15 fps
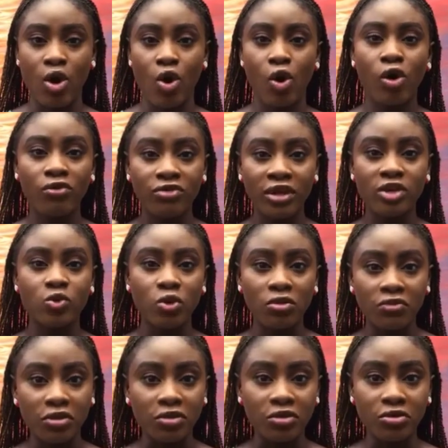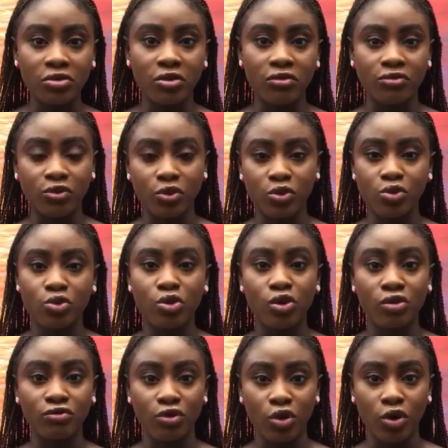all things work for the good of those who
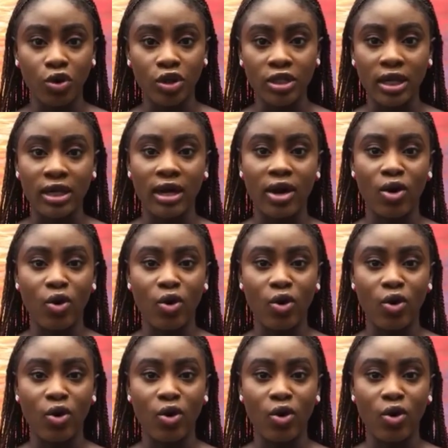love god and are